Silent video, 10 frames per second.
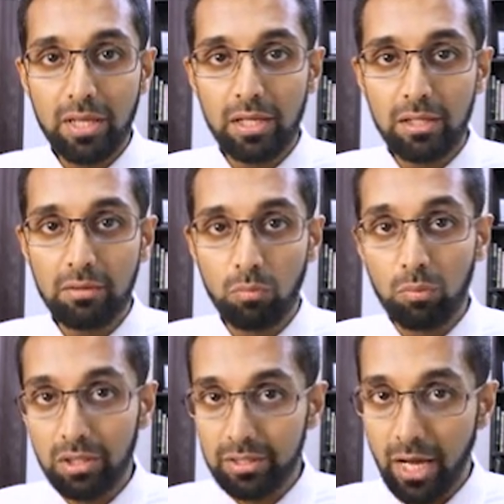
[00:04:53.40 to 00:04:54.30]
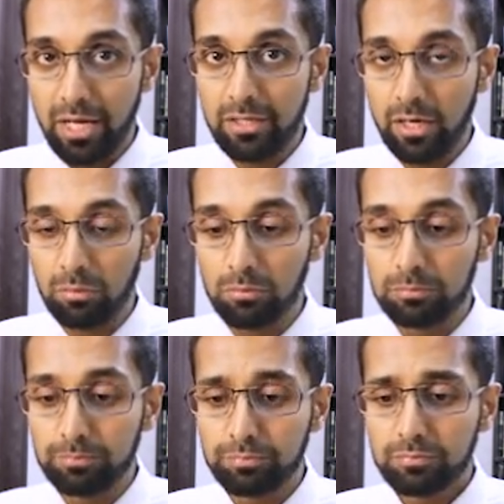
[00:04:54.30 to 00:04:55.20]
pain will die down.
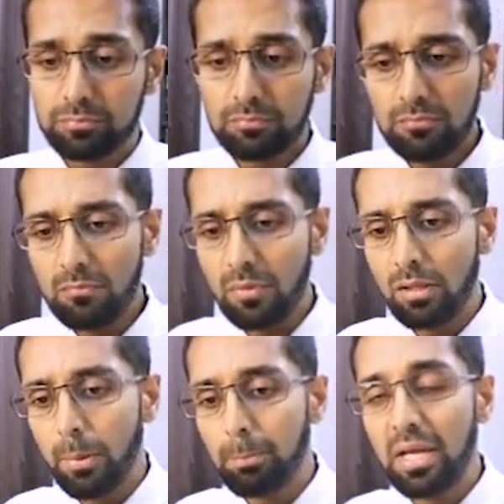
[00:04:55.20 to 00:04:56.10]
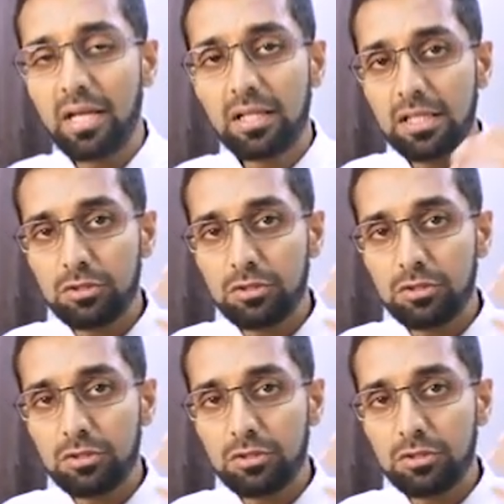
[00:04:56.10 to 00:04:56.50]
Pain